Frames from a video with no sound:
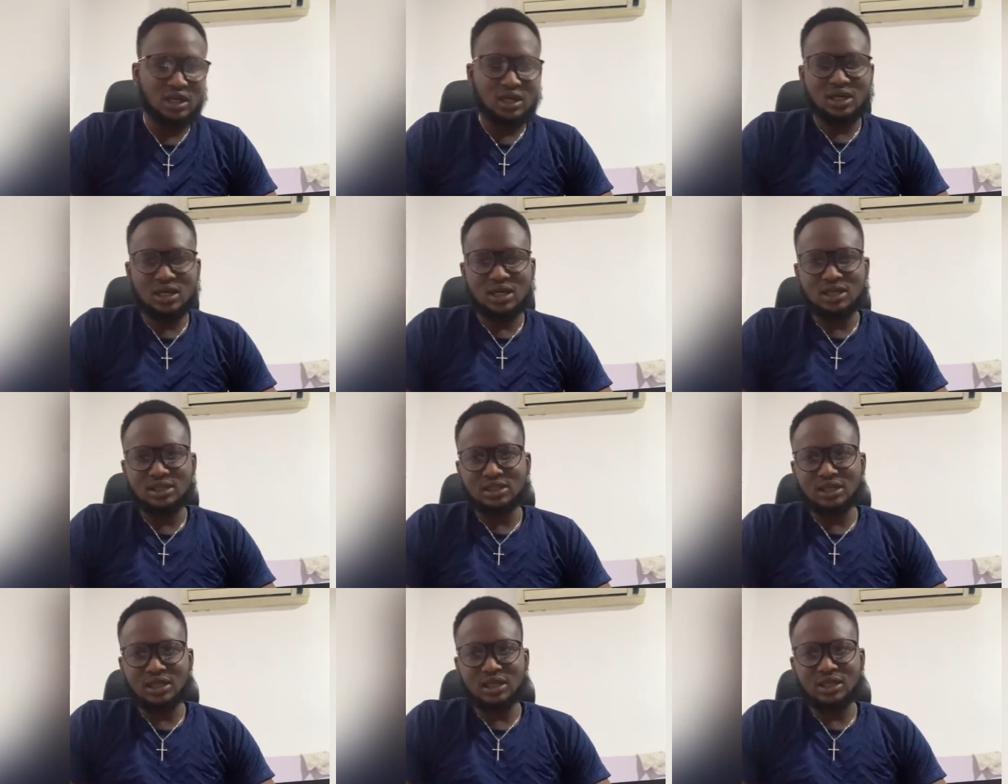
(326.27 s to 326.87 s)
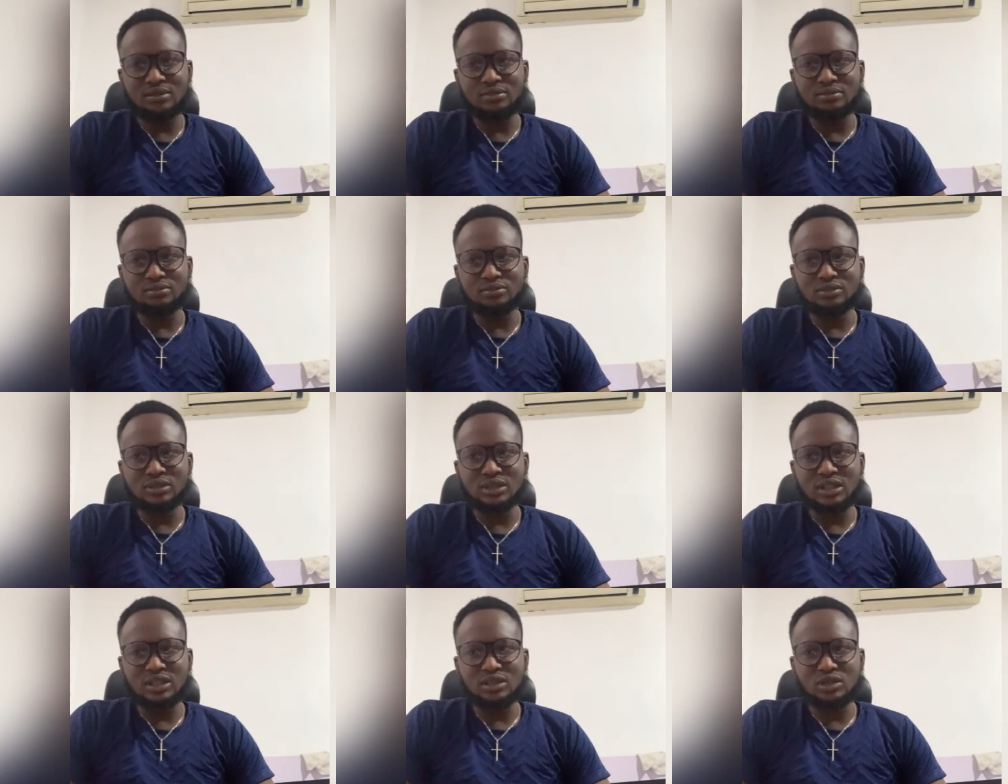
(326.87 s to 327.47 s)
and
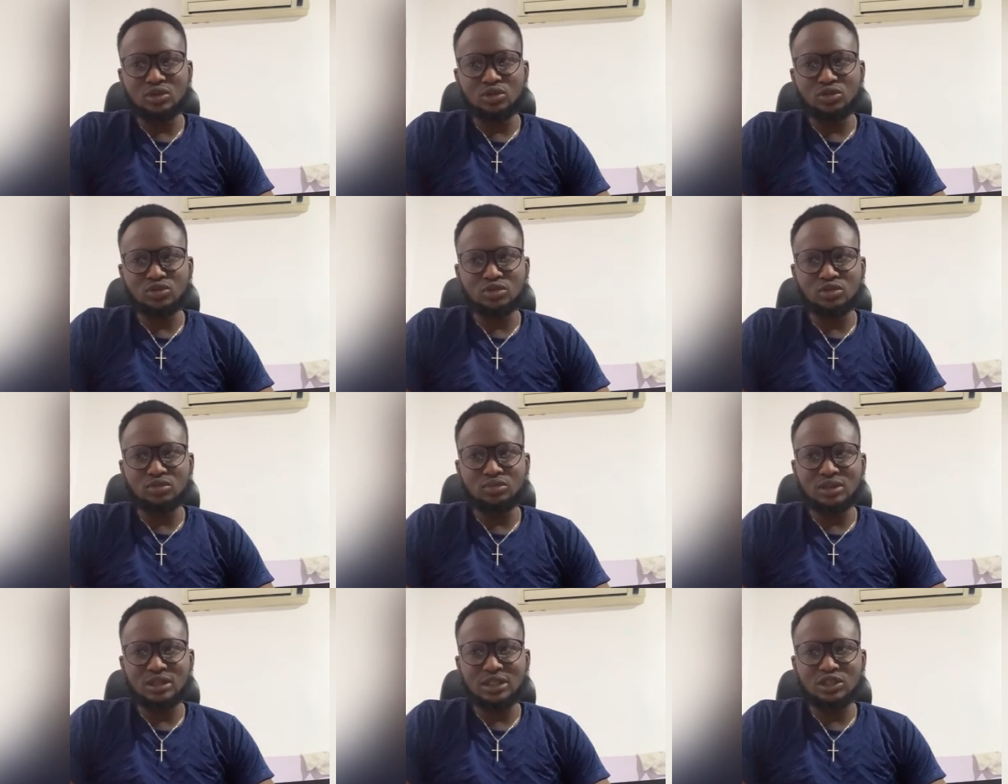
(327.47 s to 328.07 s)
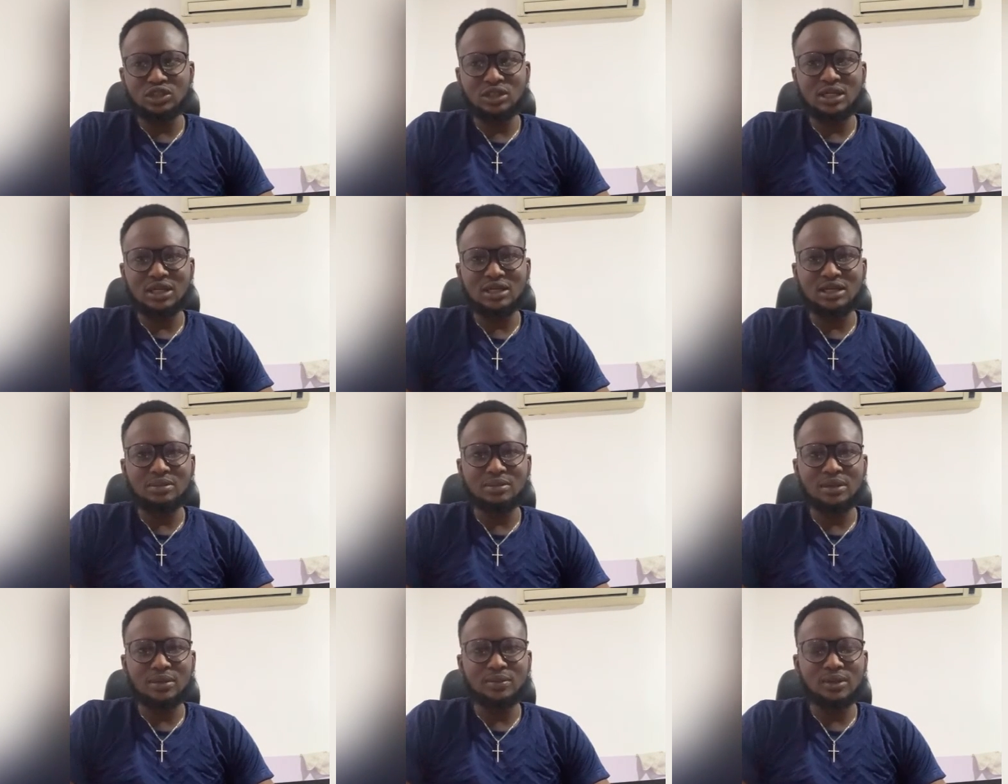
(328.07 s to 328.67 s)
then also ensure that that
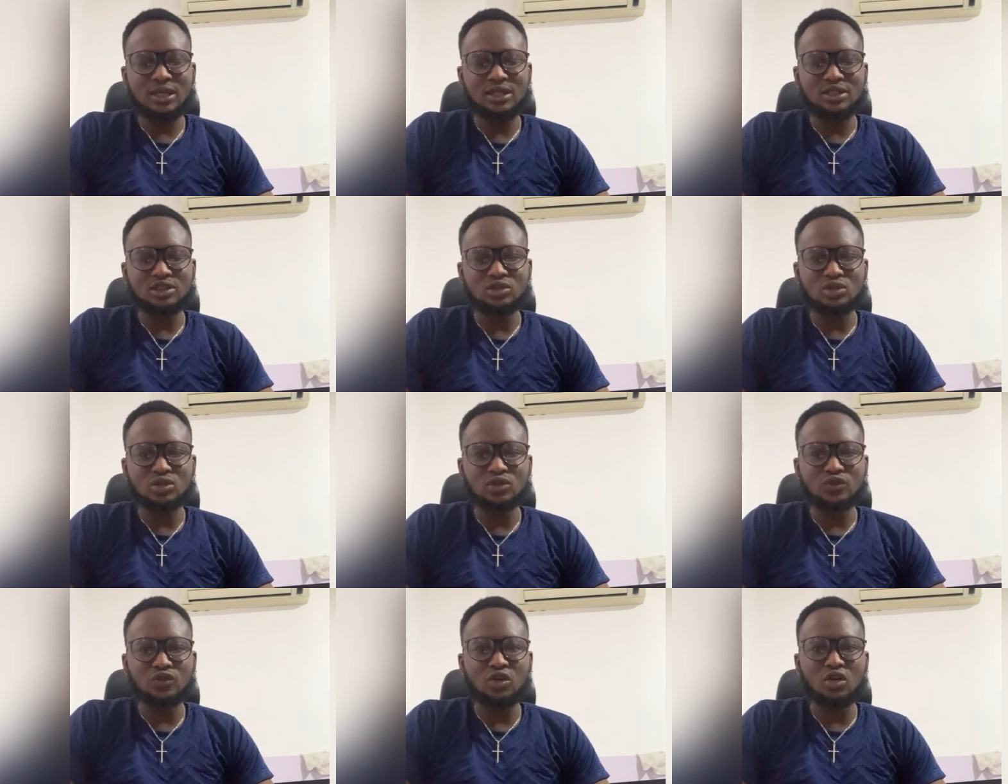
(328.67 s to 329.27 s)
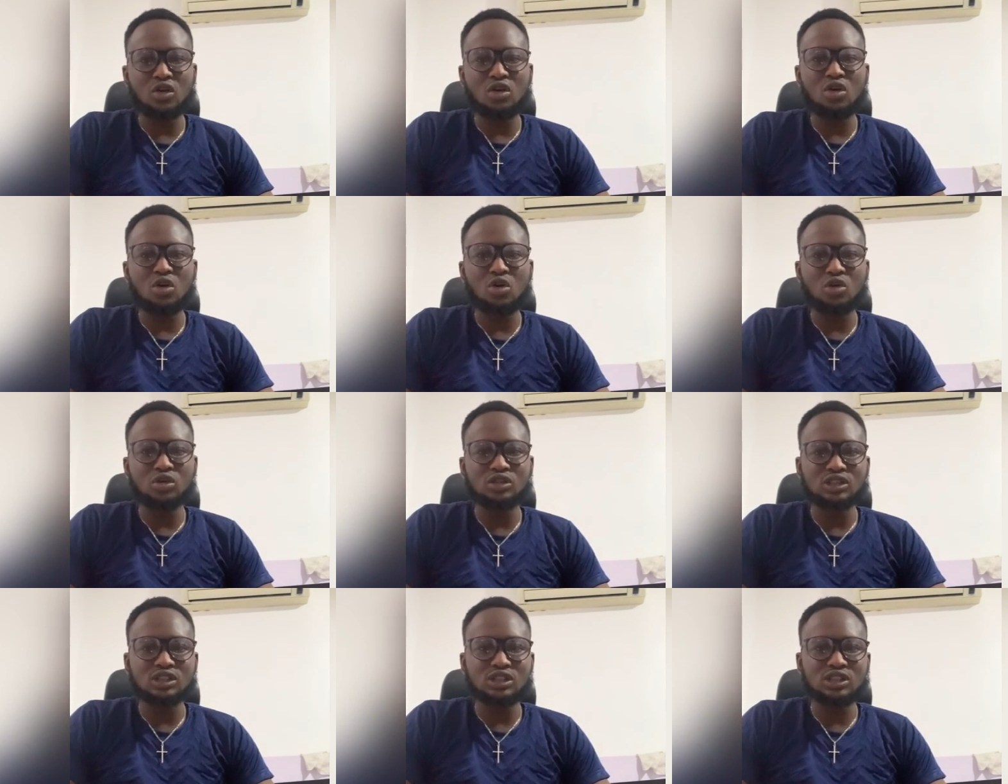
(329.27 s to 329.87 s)
pipeline is good for
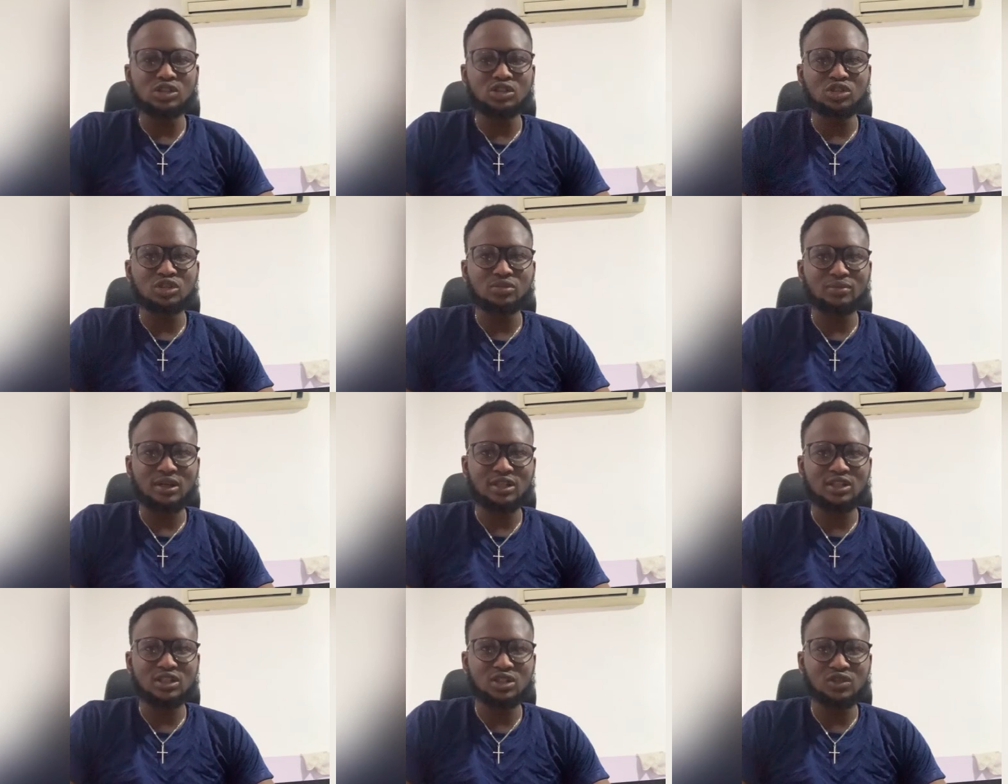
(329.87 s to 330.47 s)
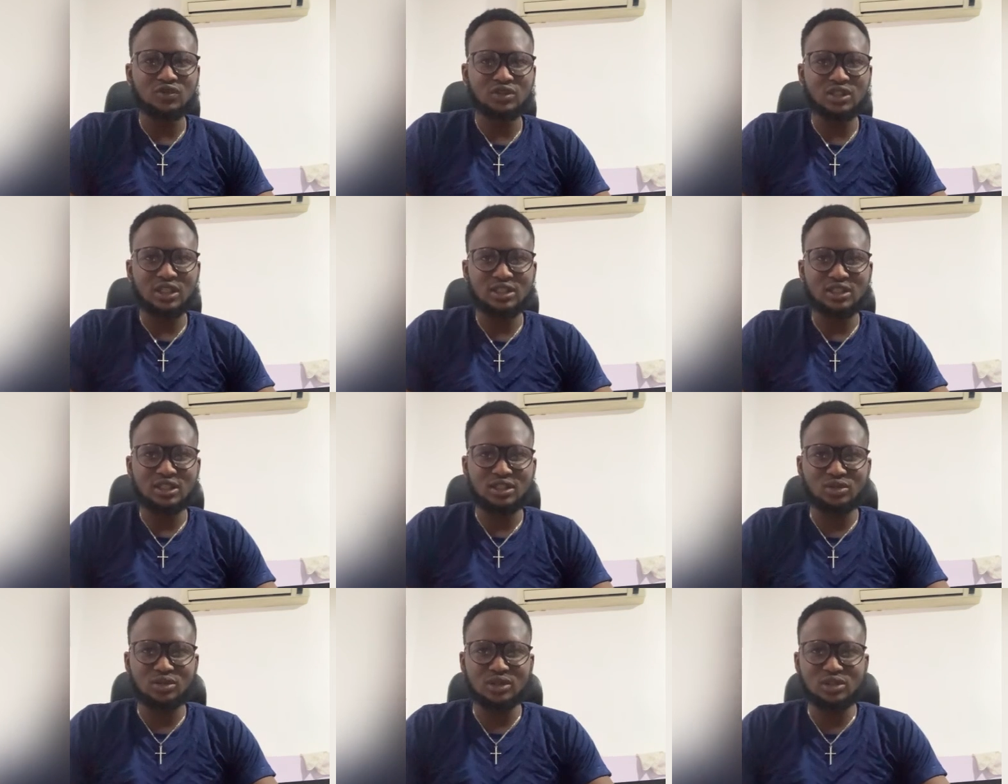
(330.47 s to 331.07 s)
continuous passing of data.
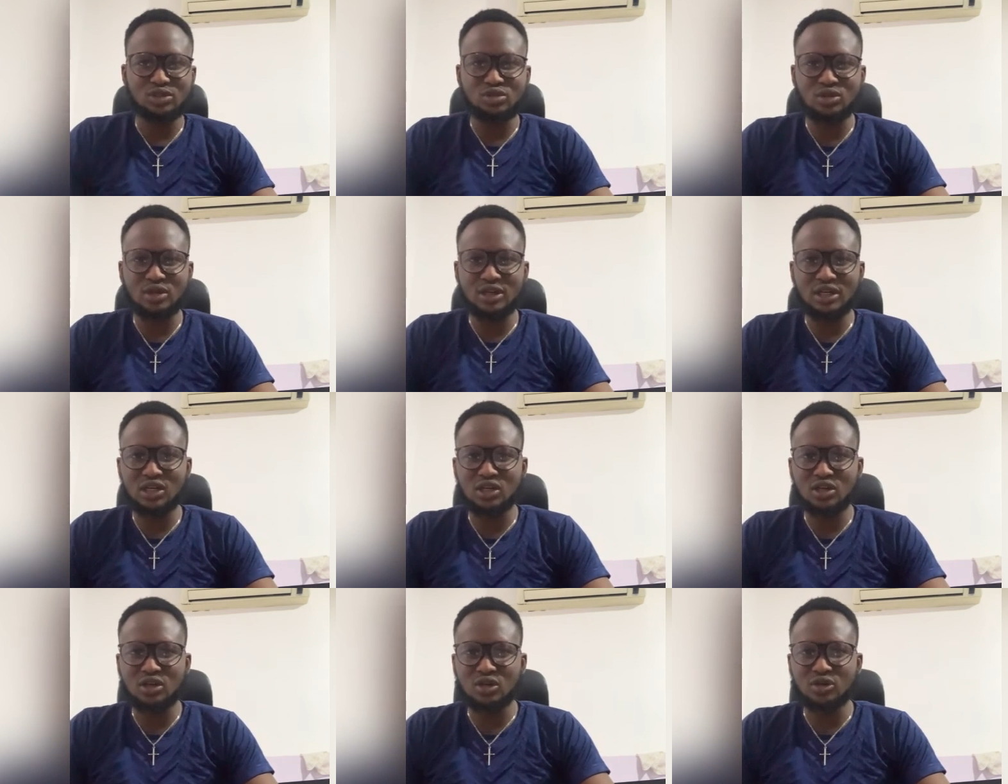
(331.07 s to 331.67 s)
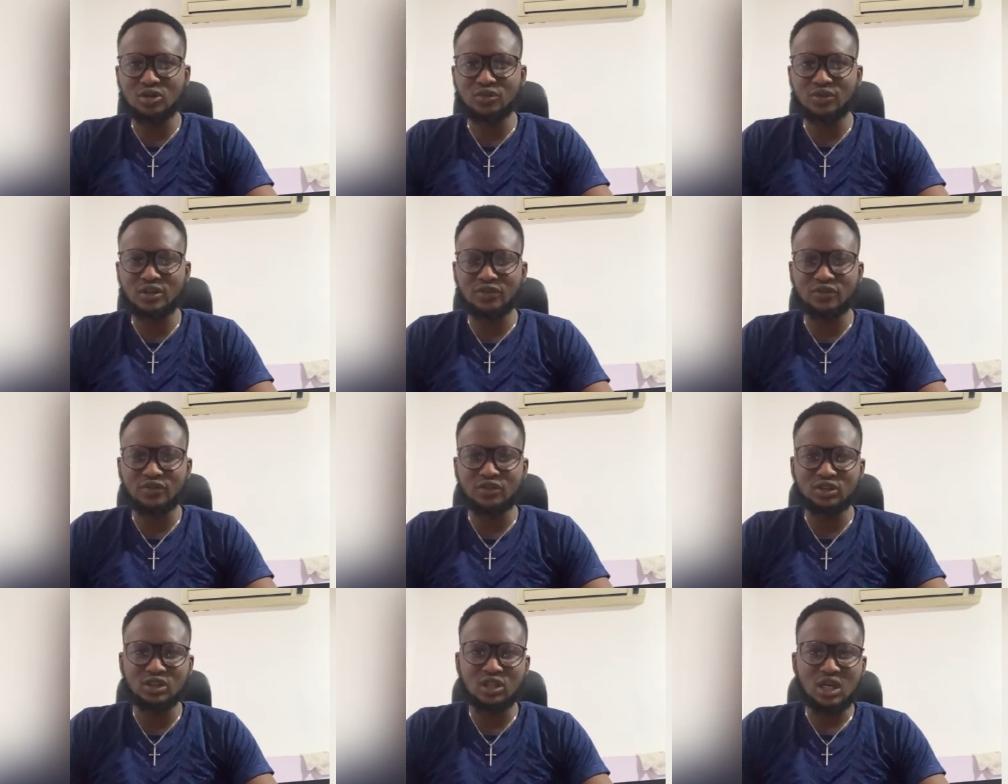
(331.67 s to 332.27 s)
So it took a lot of effort